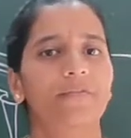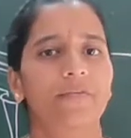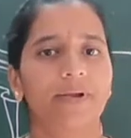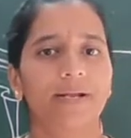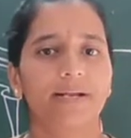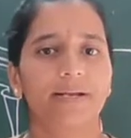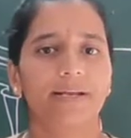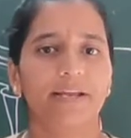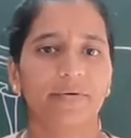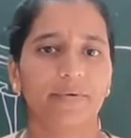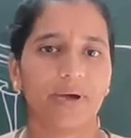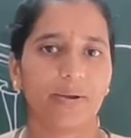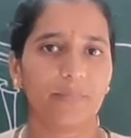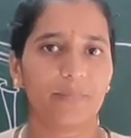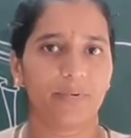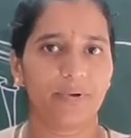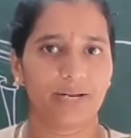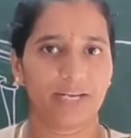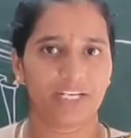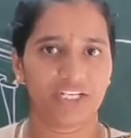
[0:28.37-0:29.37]

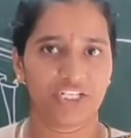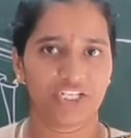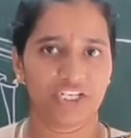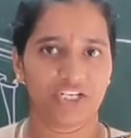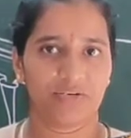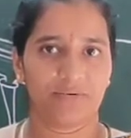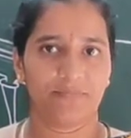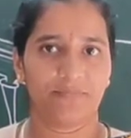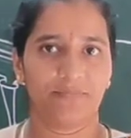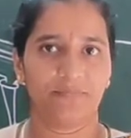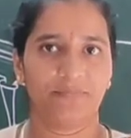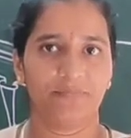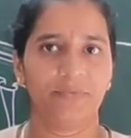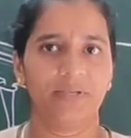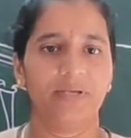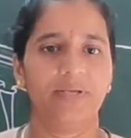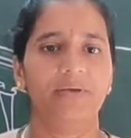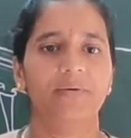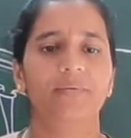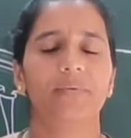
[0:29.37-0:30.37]
Evaporation.
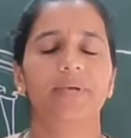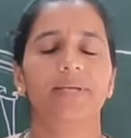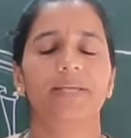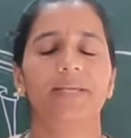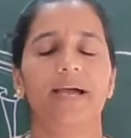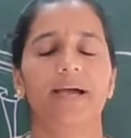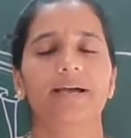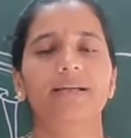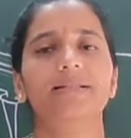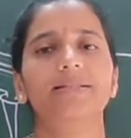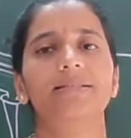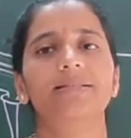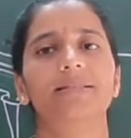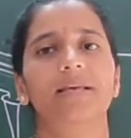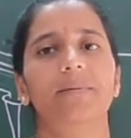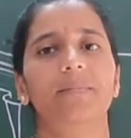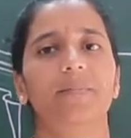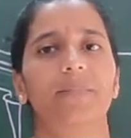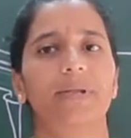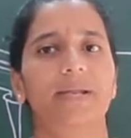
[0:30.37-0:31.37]
We can
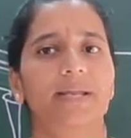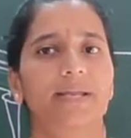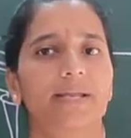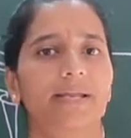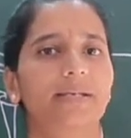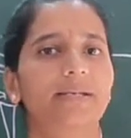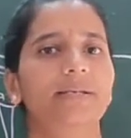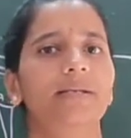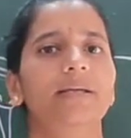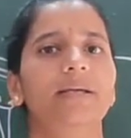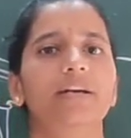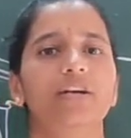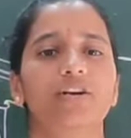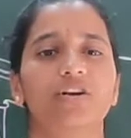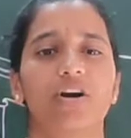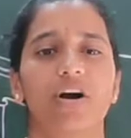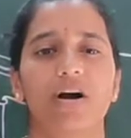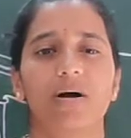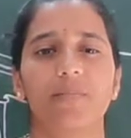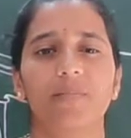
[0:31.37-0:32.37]

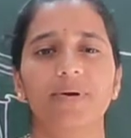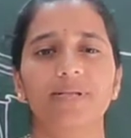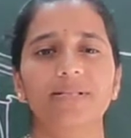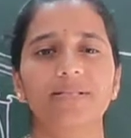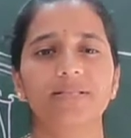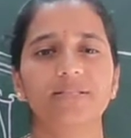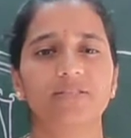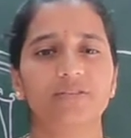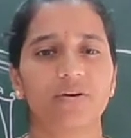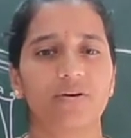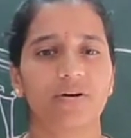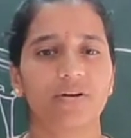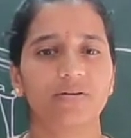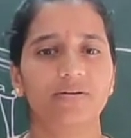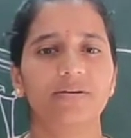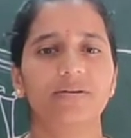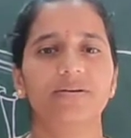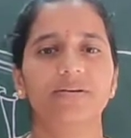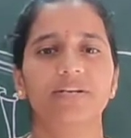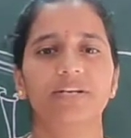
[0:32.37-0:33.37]
separate common
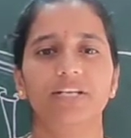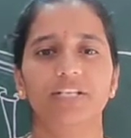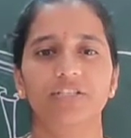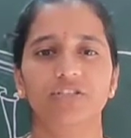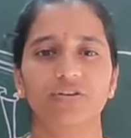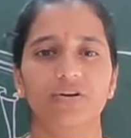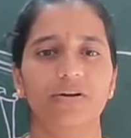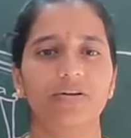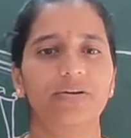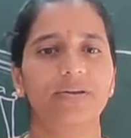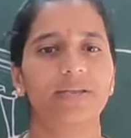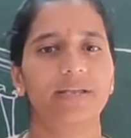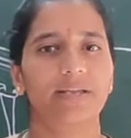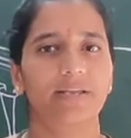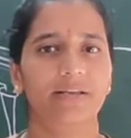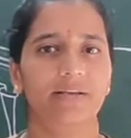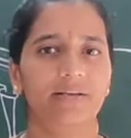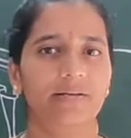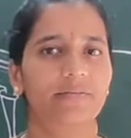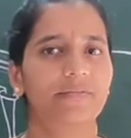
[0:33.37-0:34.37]
salt dissolved
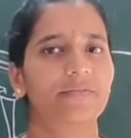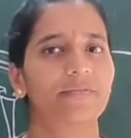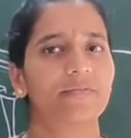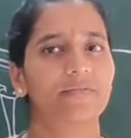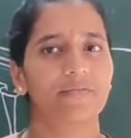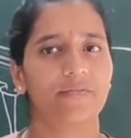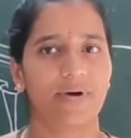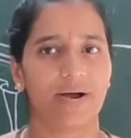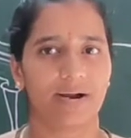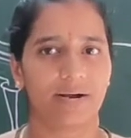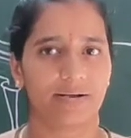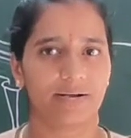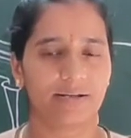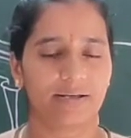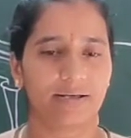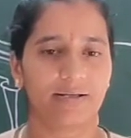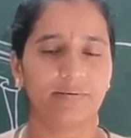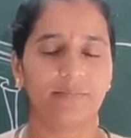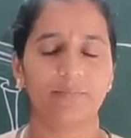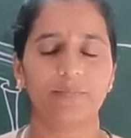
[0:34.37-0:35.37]
in
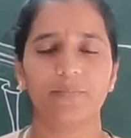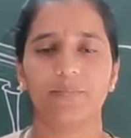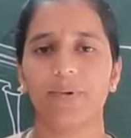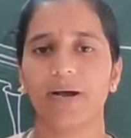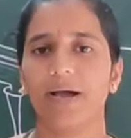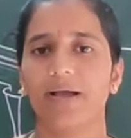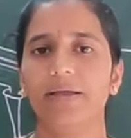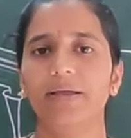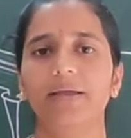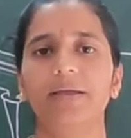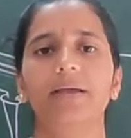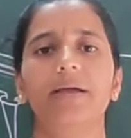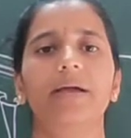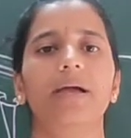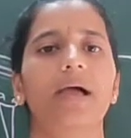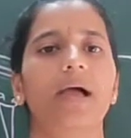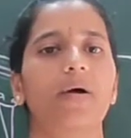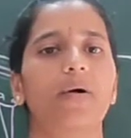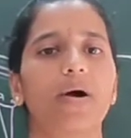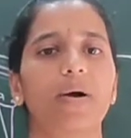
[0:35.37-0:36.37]
water by
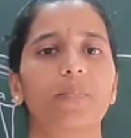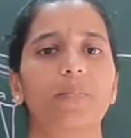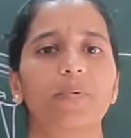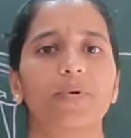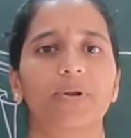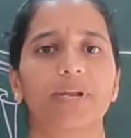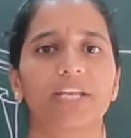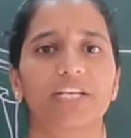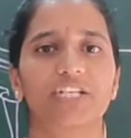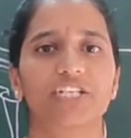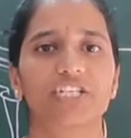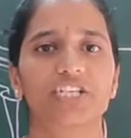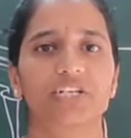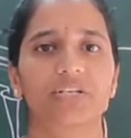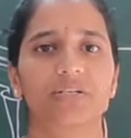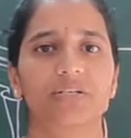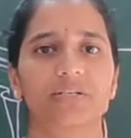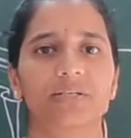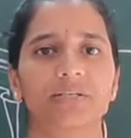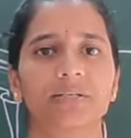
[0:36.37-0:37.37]
evaporation.